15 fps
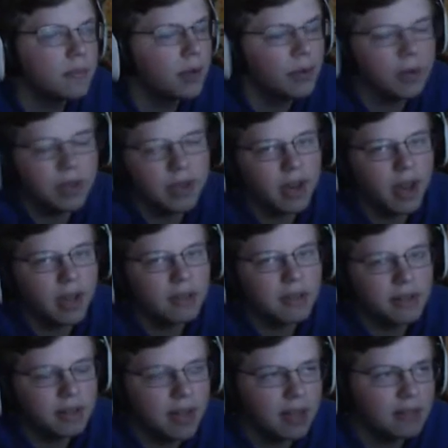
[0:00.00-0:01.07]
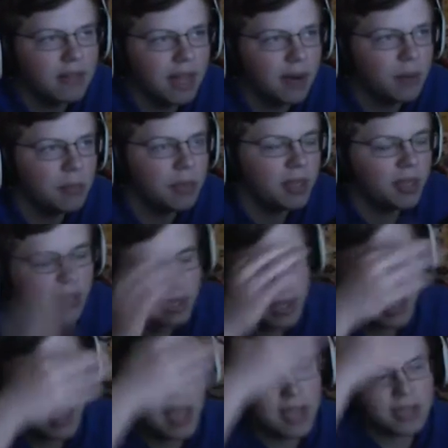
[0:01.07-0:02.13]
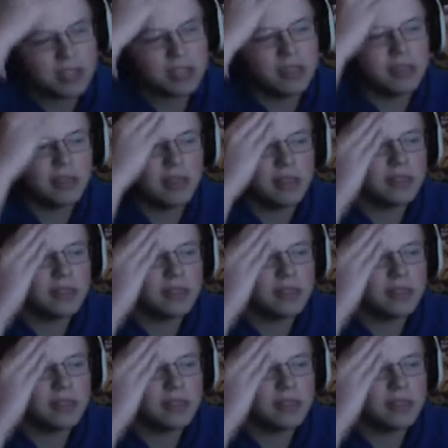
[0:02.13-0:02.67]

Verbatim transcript: They're really not. They're not that O P. Actually,